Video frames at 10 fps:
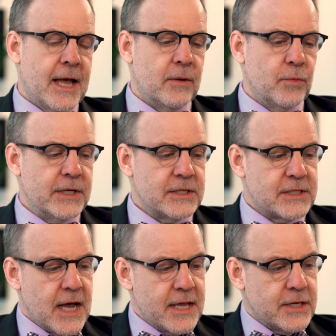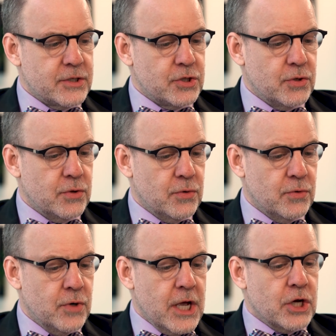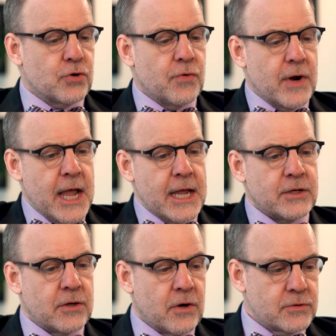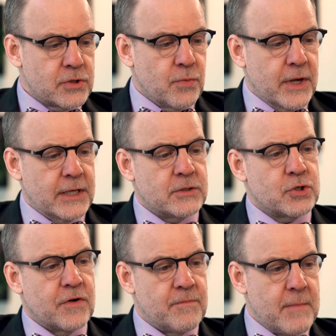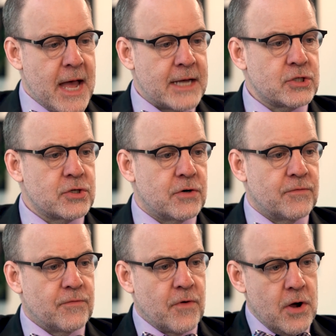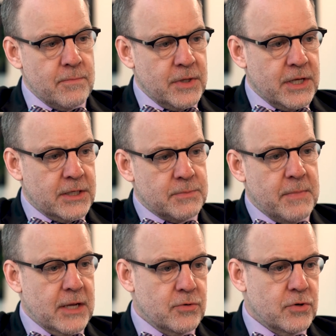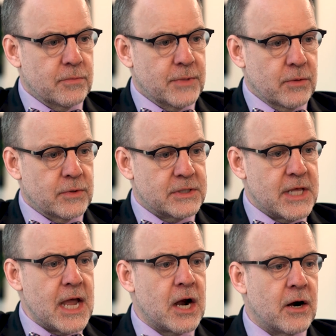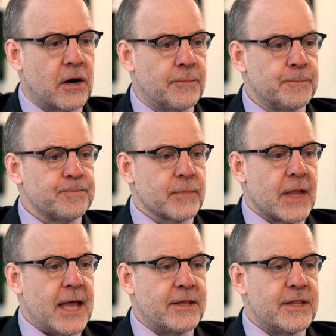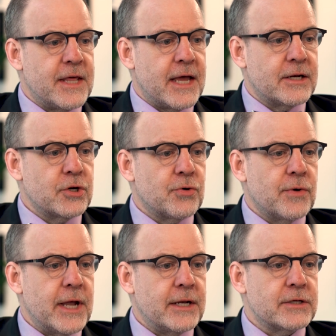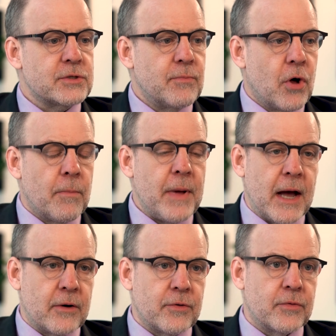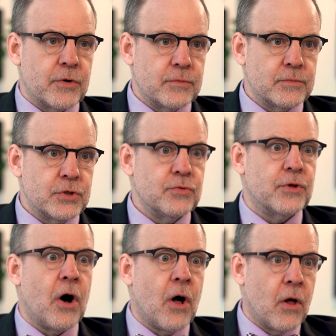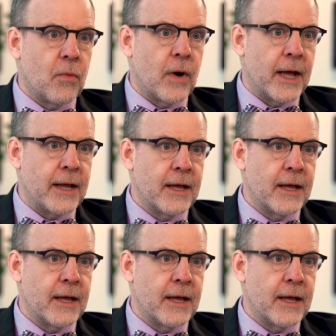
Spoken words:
And we decided to create an ensuite sort of master from this bedroom that was there, and then create a small powder room to the hallway.